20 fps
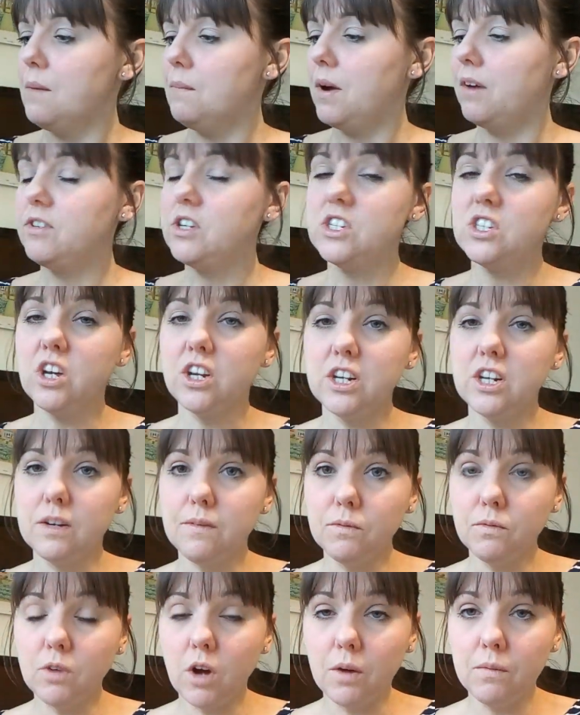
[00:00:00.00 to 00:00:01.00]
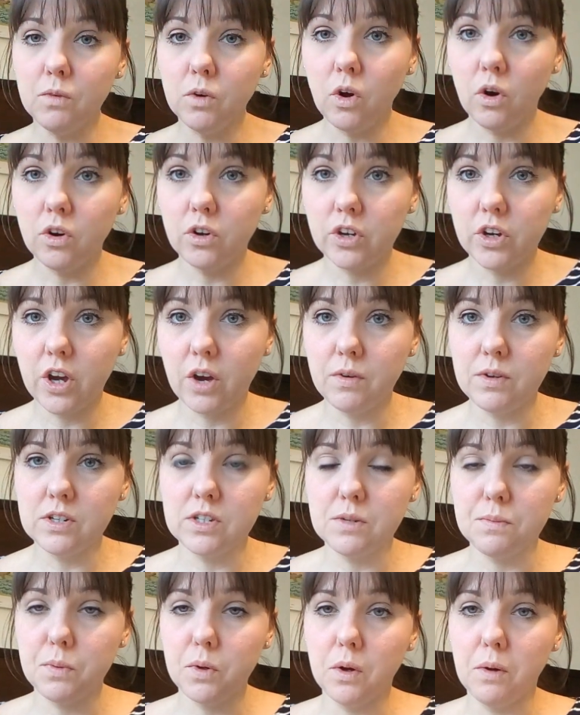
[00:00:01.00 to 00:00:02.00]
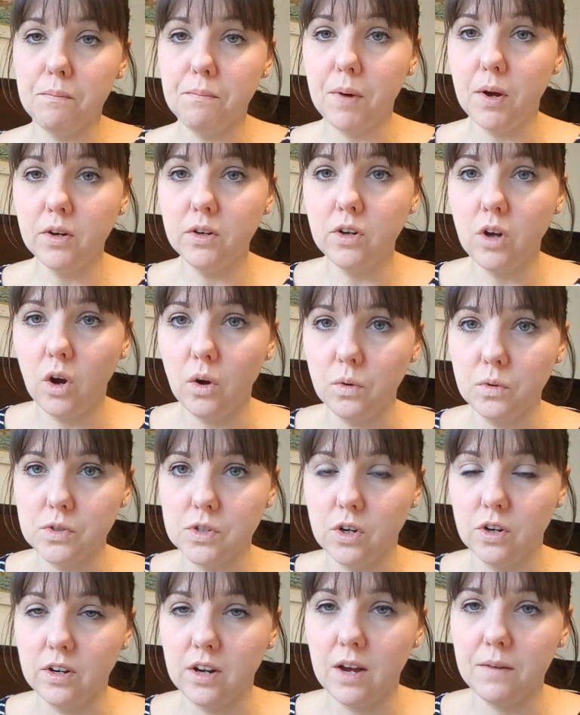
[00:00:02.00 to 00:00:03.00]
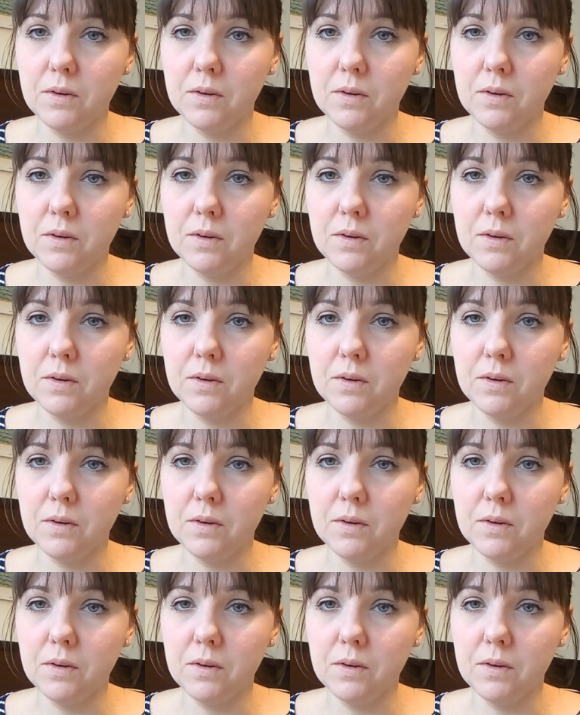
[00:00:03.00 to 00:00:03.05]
But I've decided I'm not going to put buttonholes on.